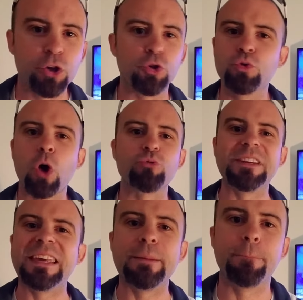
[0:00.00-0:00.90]
you don't
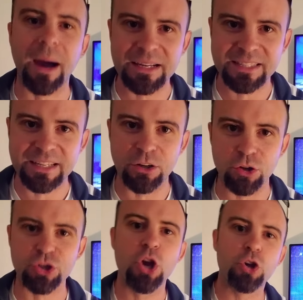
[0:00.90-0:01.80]
need mic
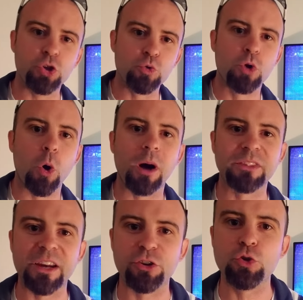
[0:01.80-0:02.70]
skills. You go out
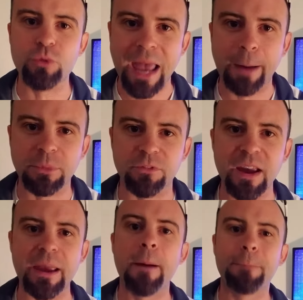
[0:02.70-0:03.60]
there and you
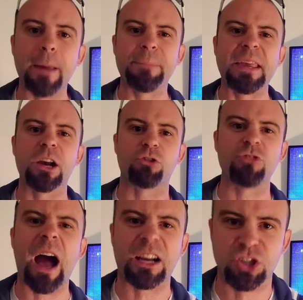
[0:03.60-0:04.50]
captivate by being a
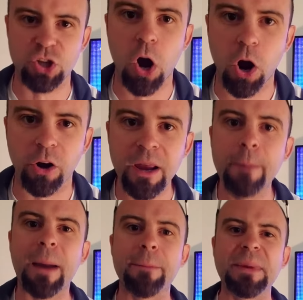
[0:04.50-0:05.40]
rock star,
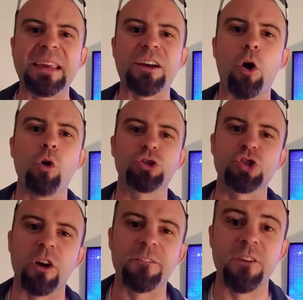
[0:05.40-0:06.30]
by being
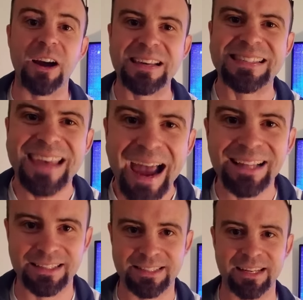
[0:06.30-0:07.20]
ultra fucking
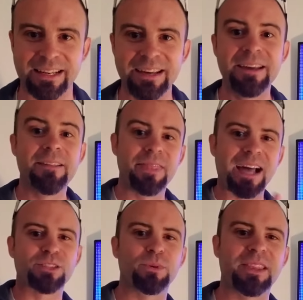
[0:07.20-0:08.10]
talented.
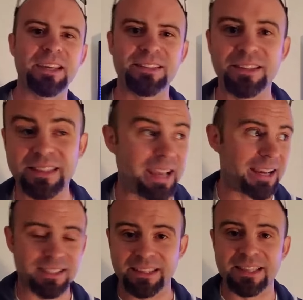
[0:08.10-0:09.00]
That's what they
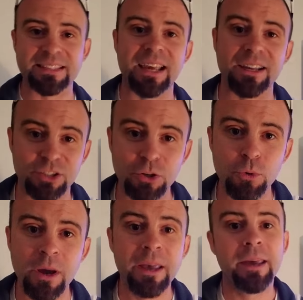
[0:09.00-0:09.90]
guys like these guys
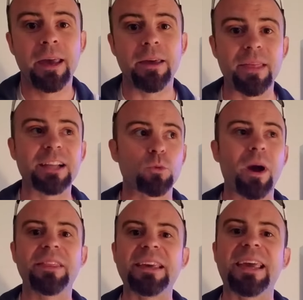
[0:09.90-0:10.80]
do, and that's
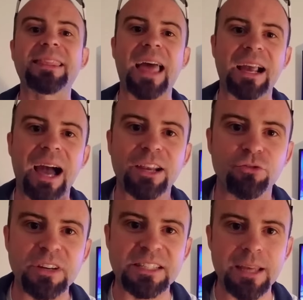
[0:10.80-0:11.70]
why they get that kind
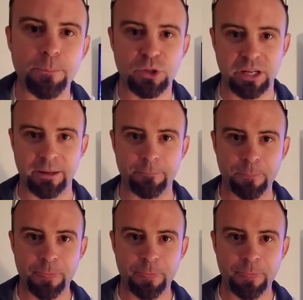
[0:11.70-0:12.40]
of reception.